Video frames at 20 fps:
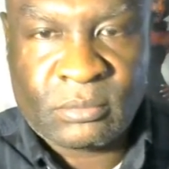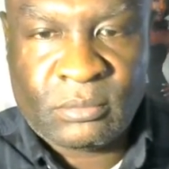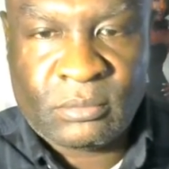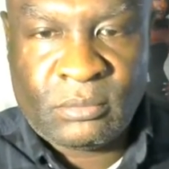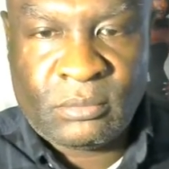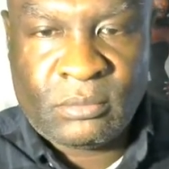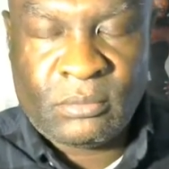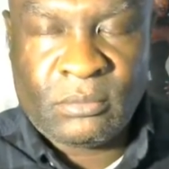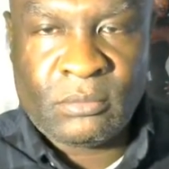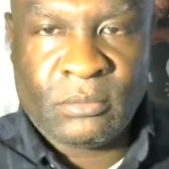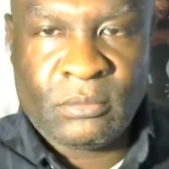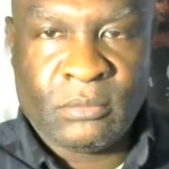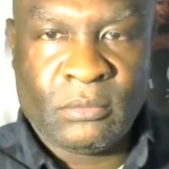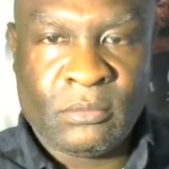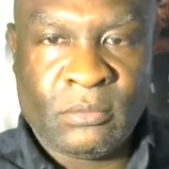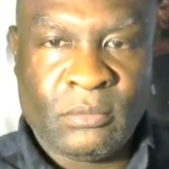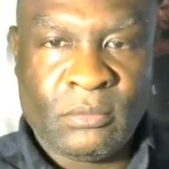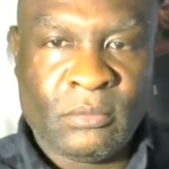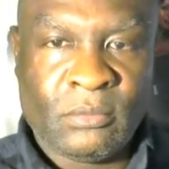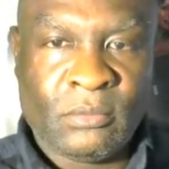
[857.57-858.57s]

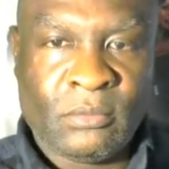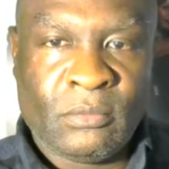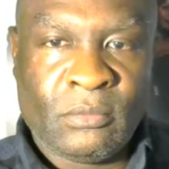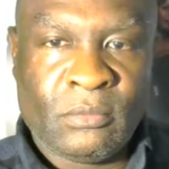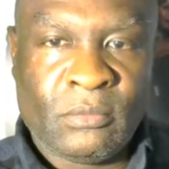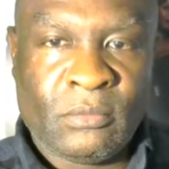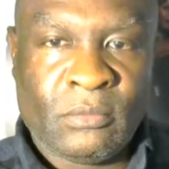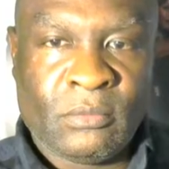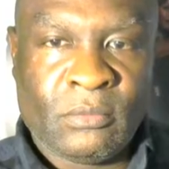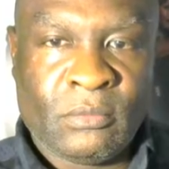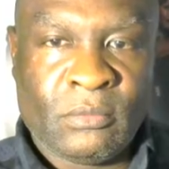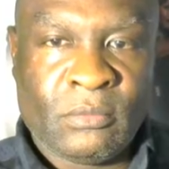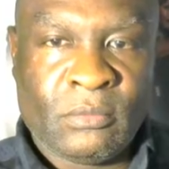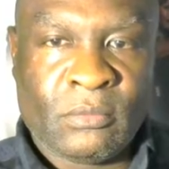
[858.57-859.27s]
Nobody speaks.